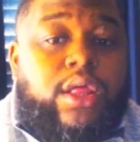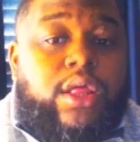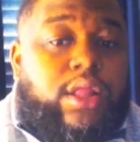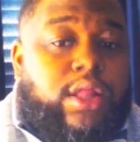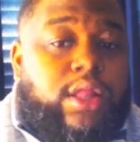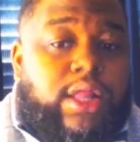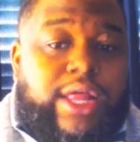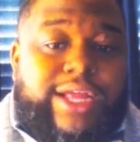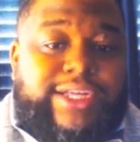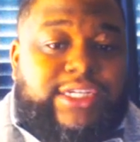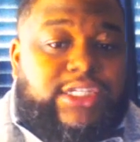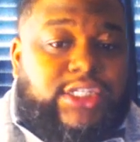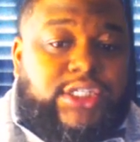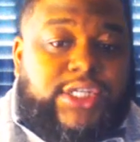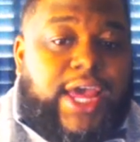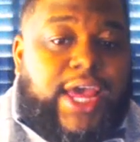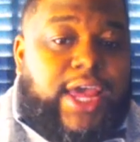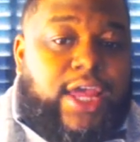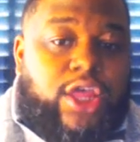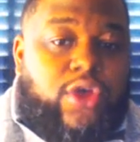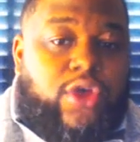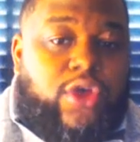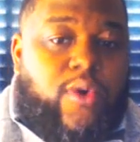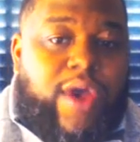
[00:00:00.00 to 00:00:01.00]
Let's just say
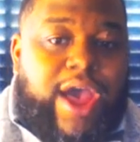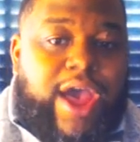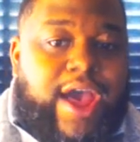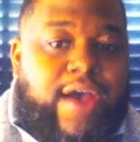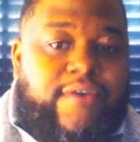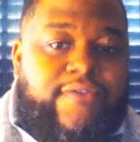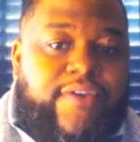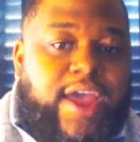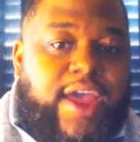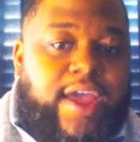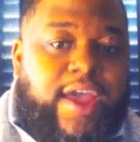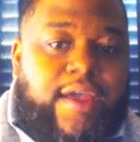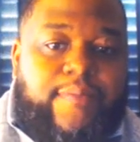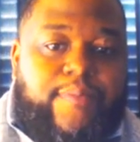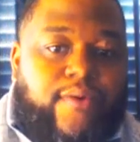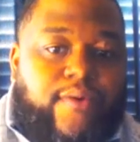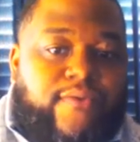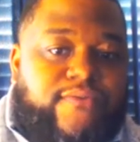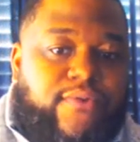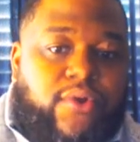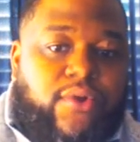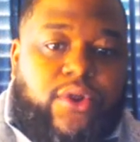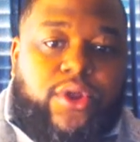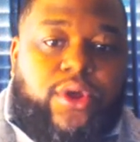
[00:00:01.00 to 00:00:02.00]
you have a
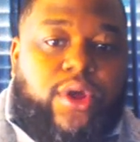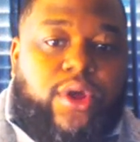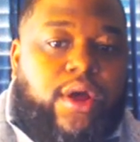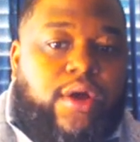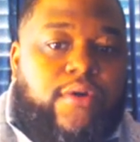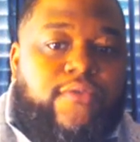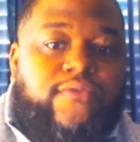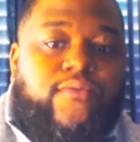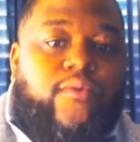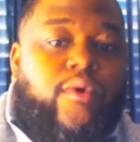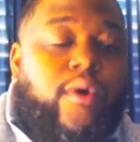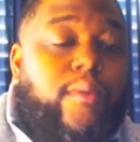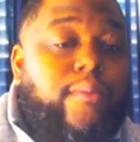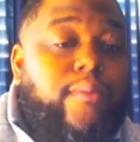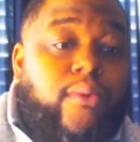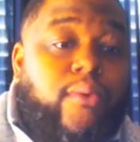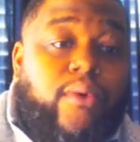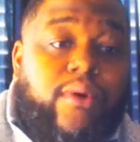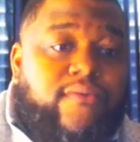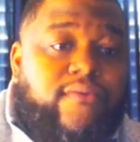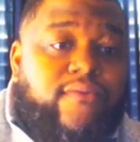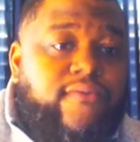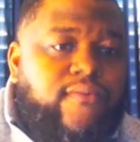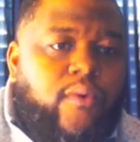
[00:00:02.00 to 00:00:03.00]
portfolio of
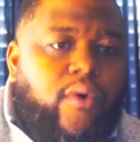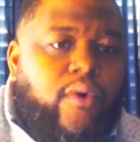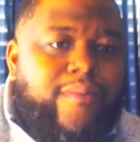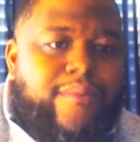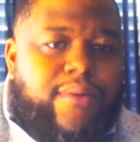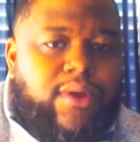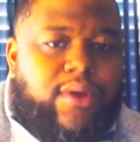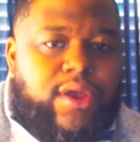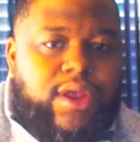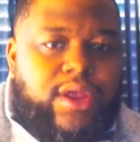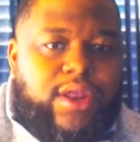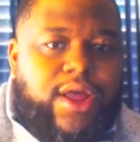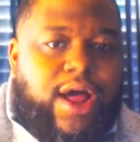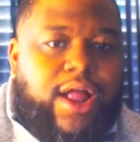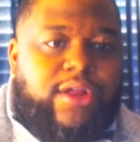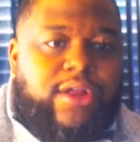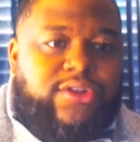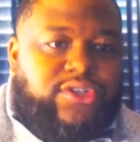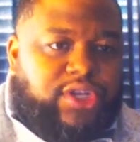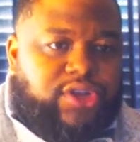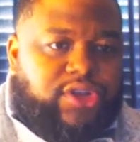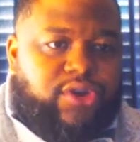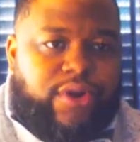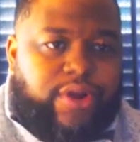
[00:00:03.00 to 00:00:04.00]
$1.4 million
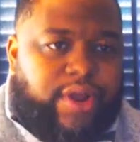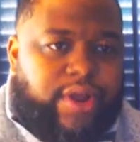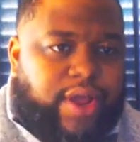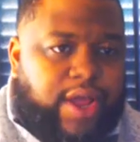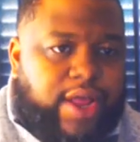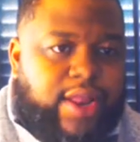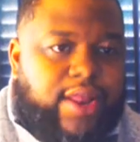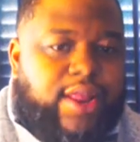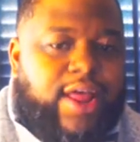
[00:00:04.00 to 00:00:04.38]
and